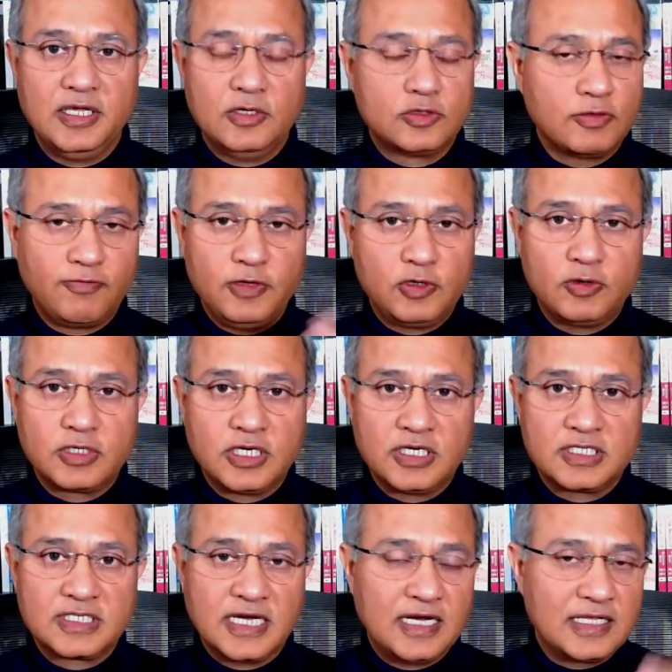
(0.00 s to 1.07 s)
So if we don't
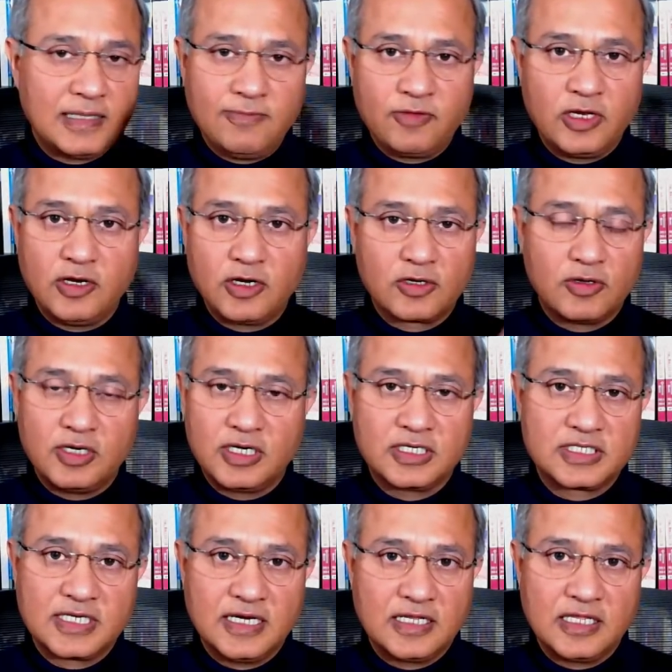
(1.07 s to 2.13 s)
understand them, we're not going to
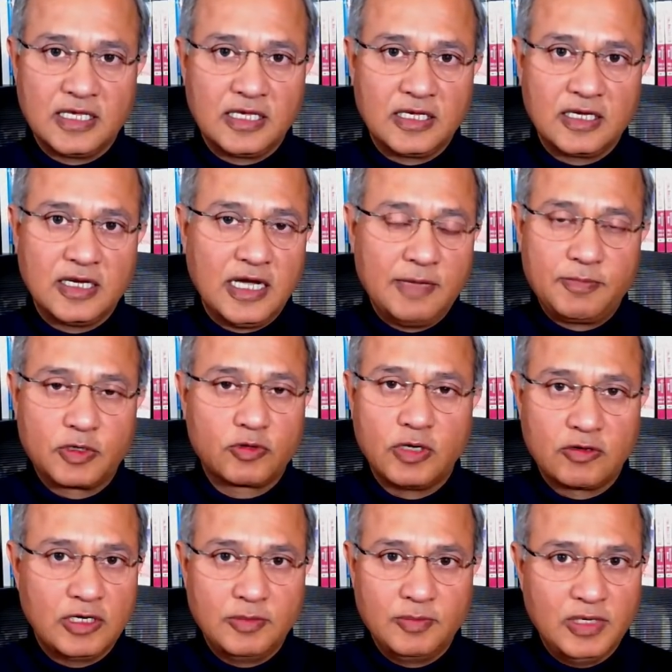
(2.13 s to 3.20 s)
understand the
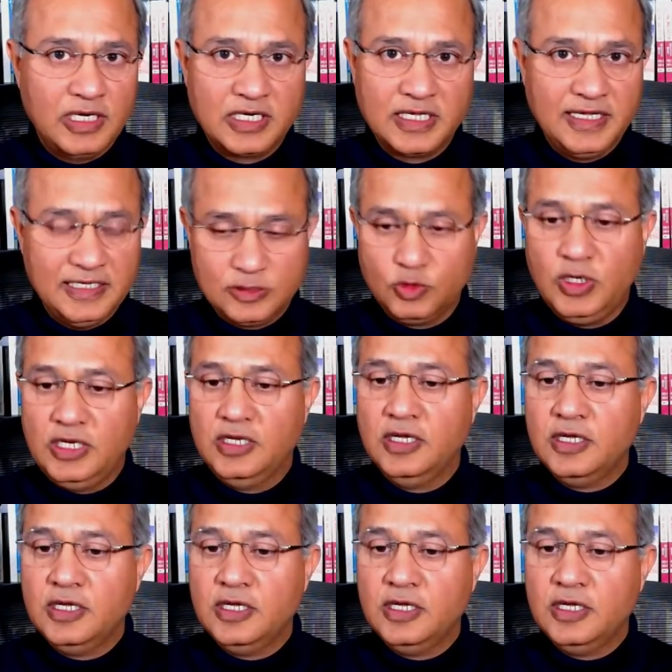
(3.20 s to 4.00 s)
hypercoagulability as well.